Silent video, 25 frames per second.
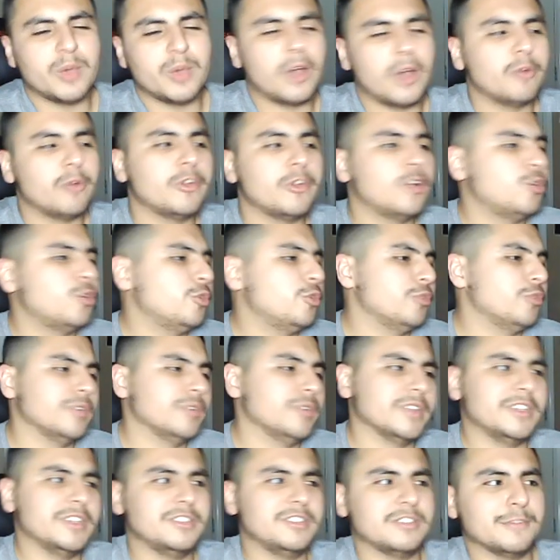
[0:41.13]
I don't know who
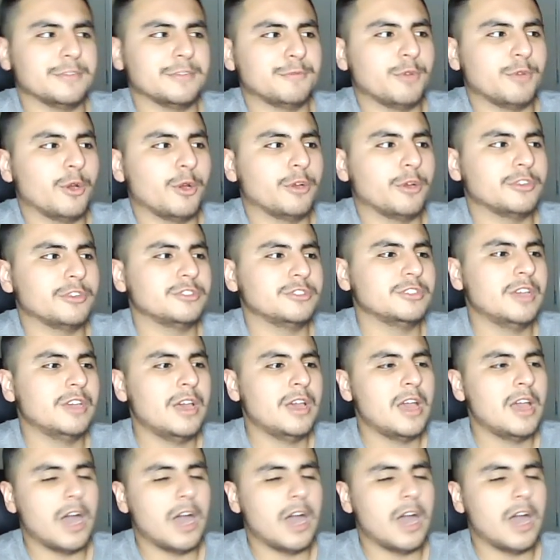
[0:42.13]
released it first.